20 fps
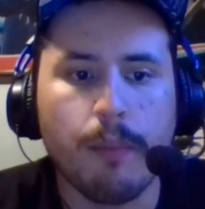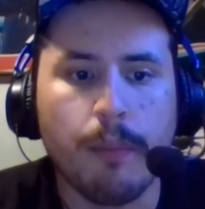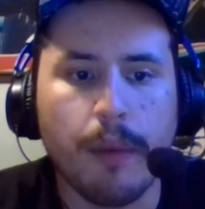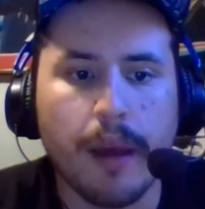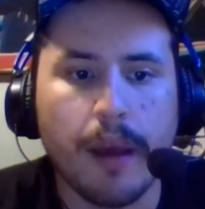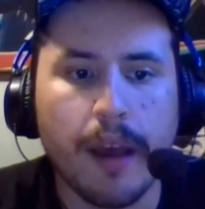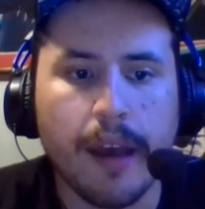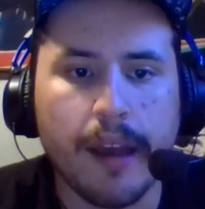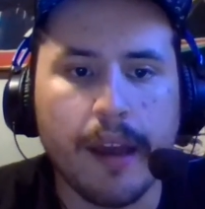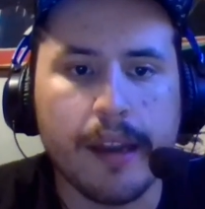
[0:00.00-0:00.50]

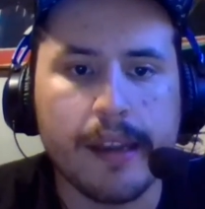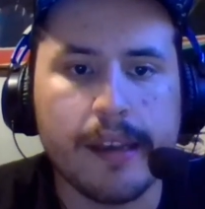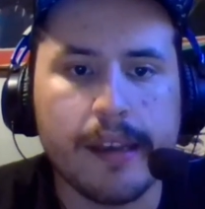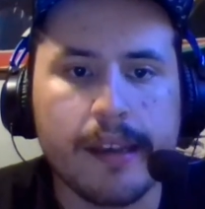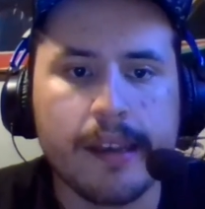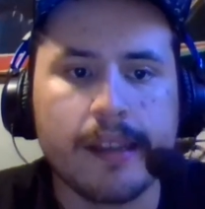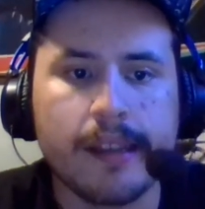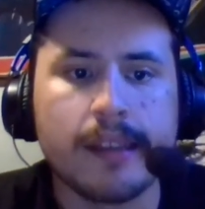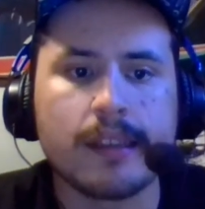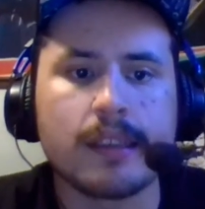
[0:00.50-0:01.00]
bad
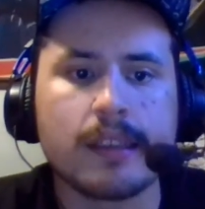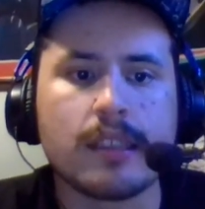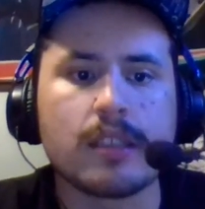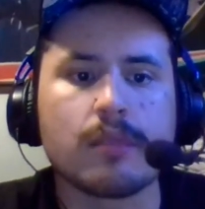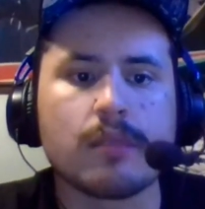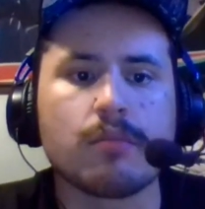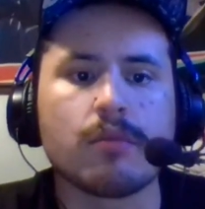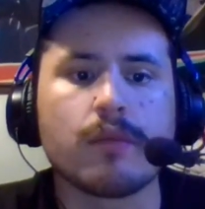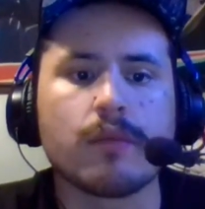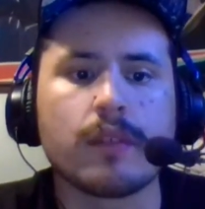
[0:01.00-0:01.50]

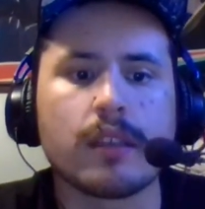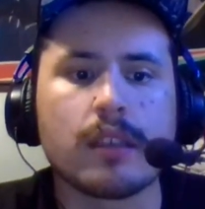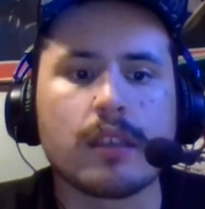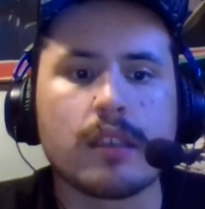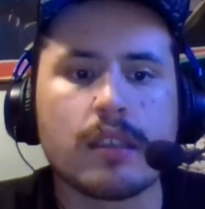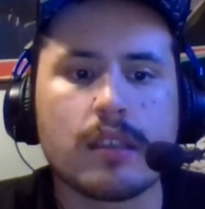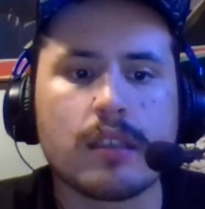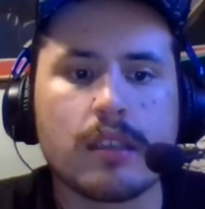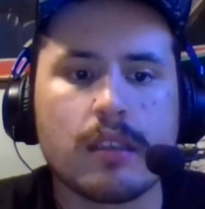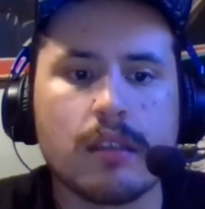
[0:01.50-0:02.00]
this movie
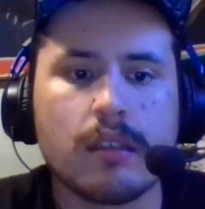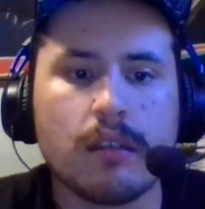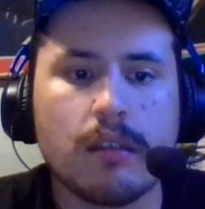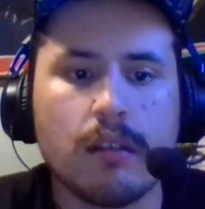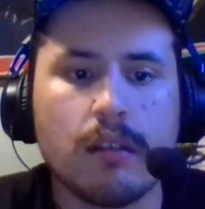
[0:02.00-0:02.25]
is.